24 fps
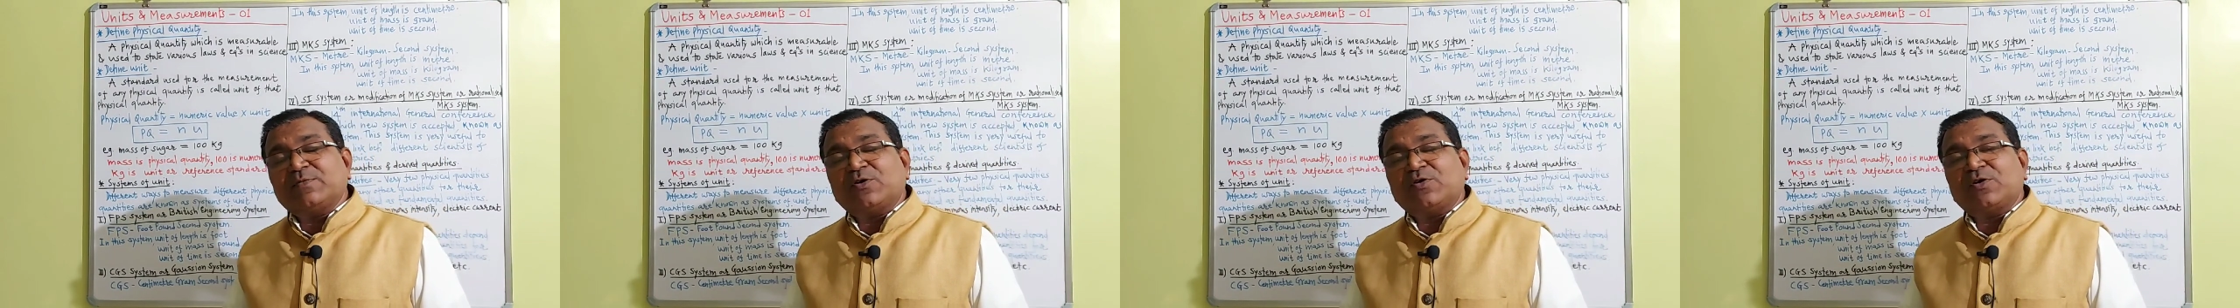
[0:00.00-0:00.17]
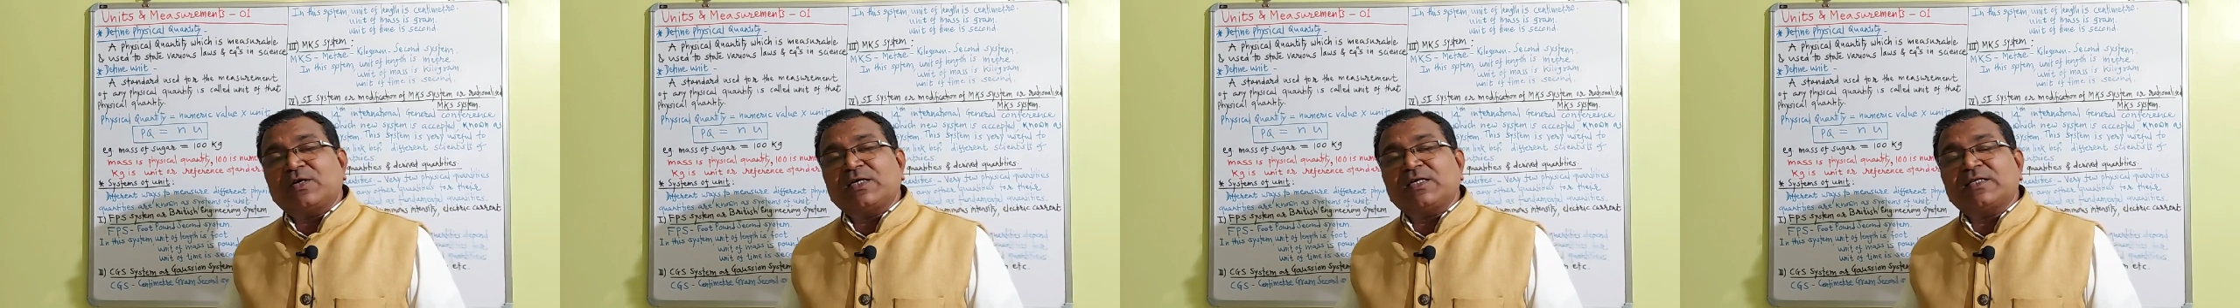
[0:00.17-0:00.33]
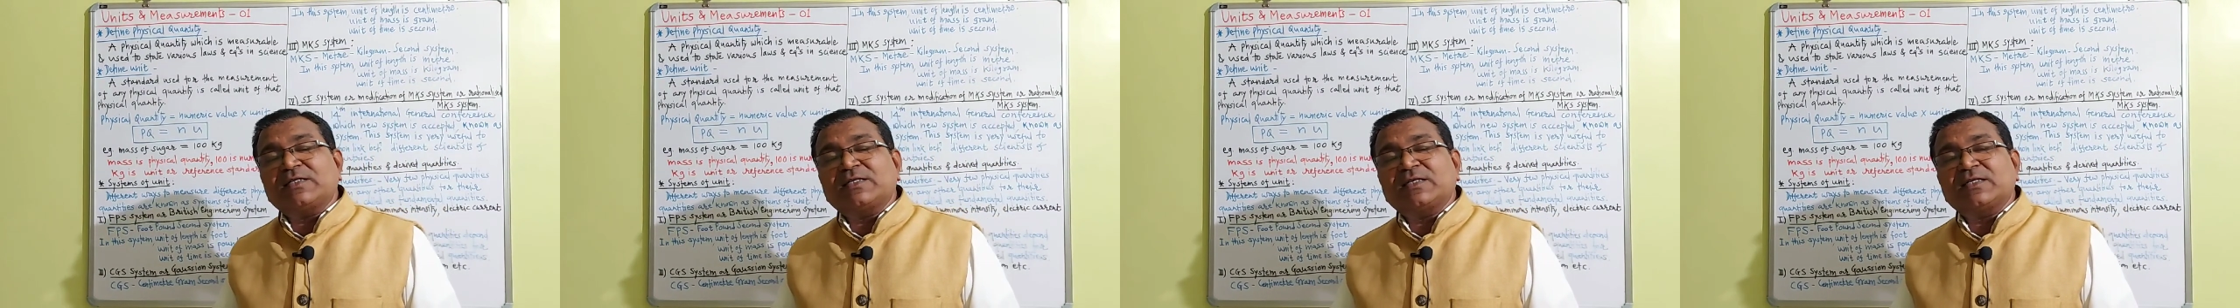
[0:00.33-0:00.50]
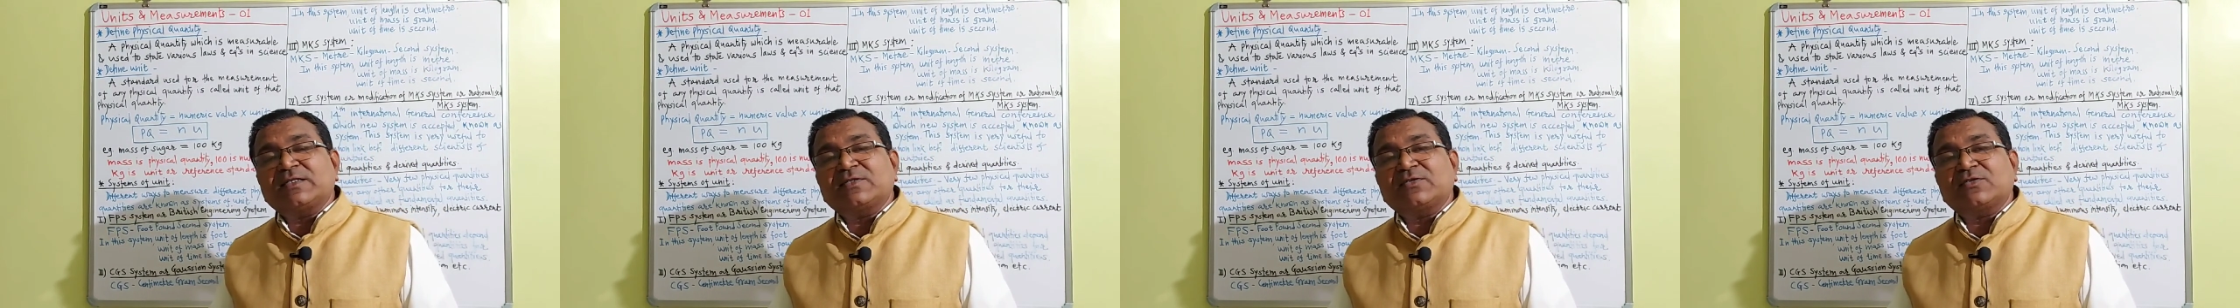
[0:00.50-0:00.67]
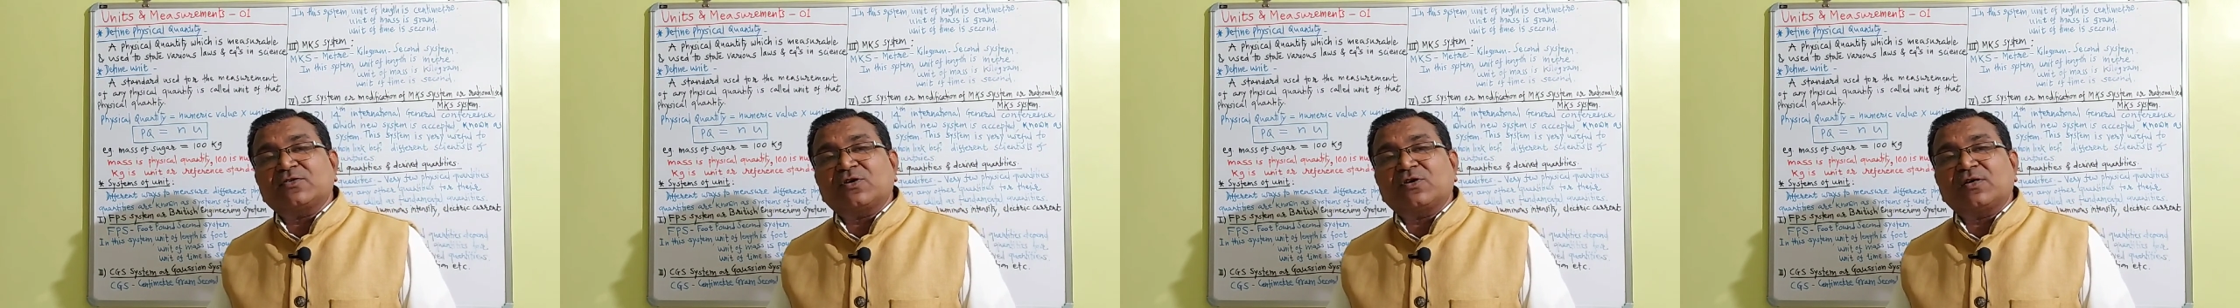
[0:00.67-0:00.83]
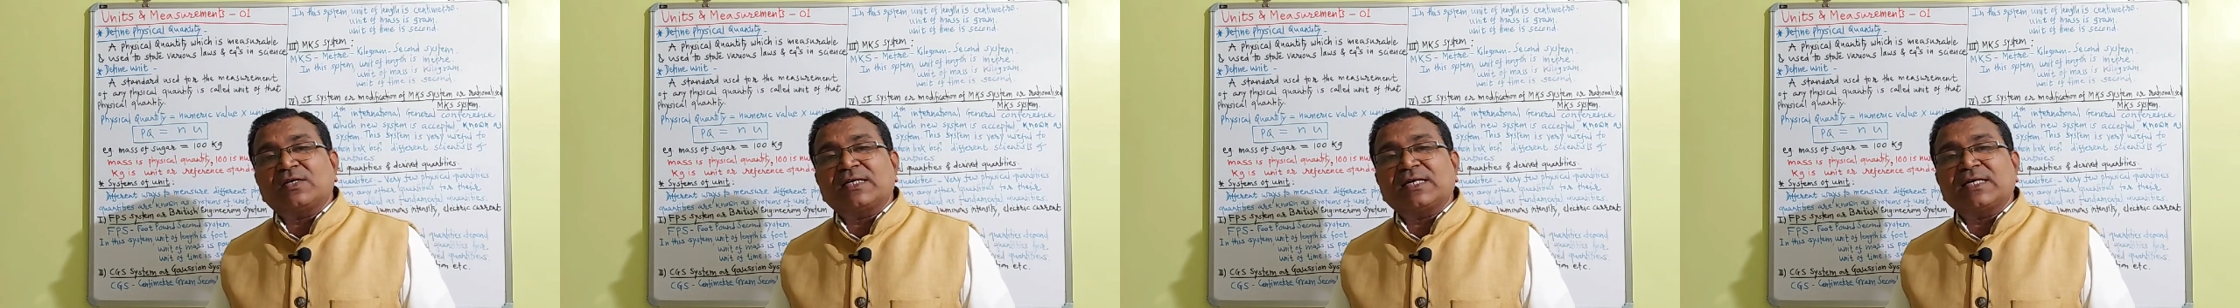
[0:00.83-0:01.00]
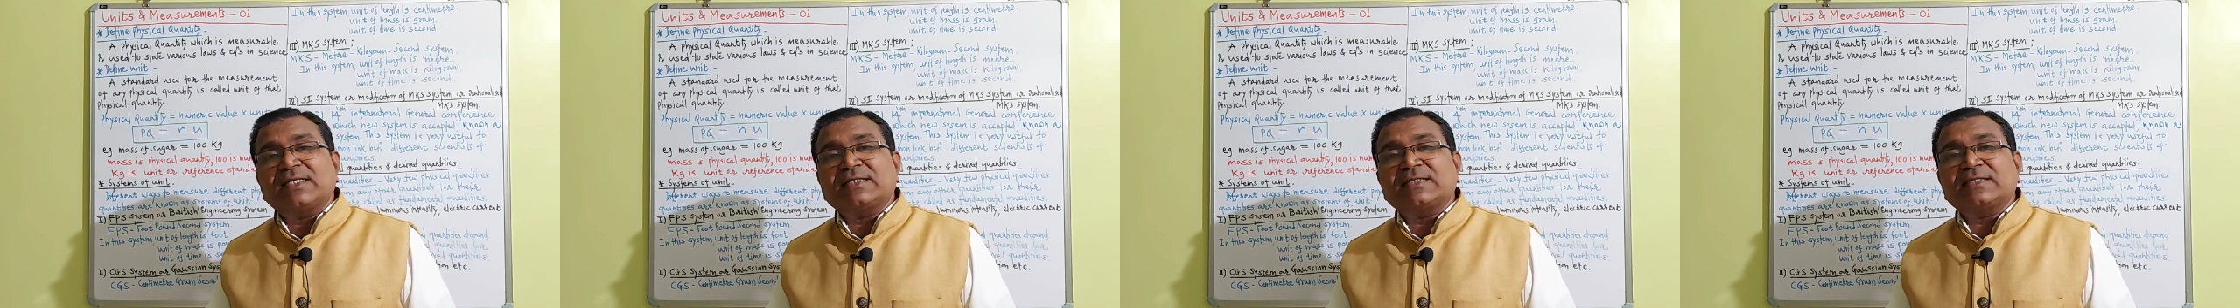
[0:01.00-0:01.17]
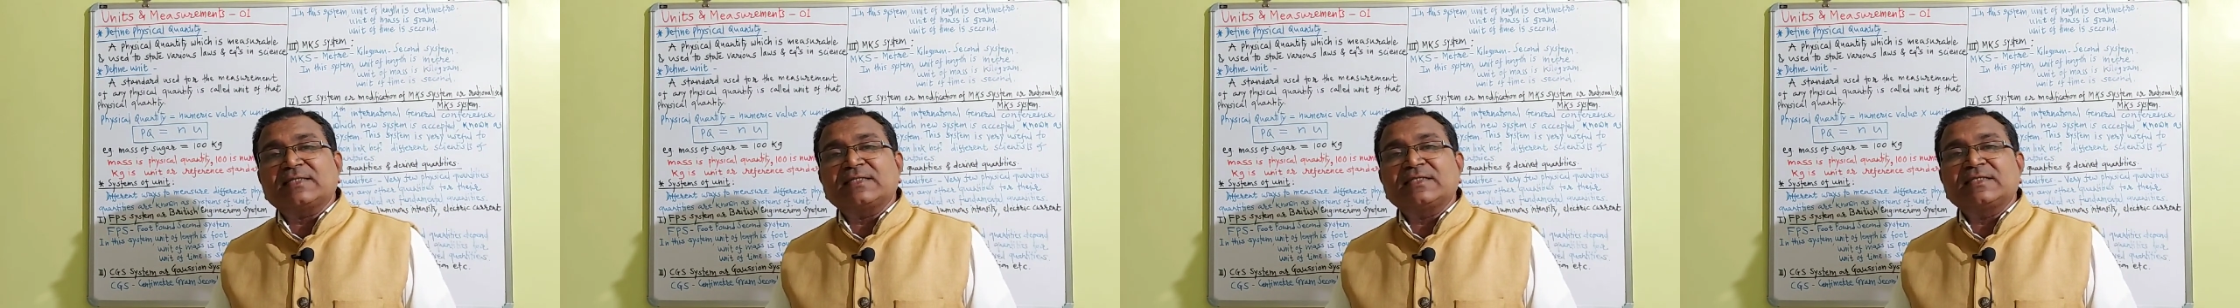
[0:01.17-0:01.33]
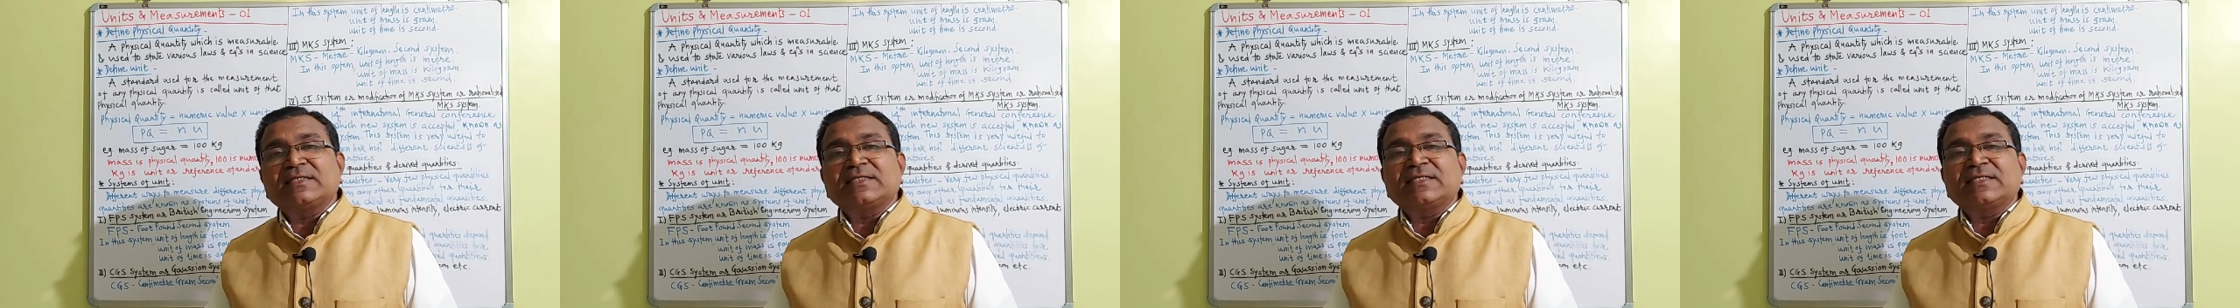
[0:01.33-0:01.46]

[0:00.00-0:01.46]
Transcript: or it is also called as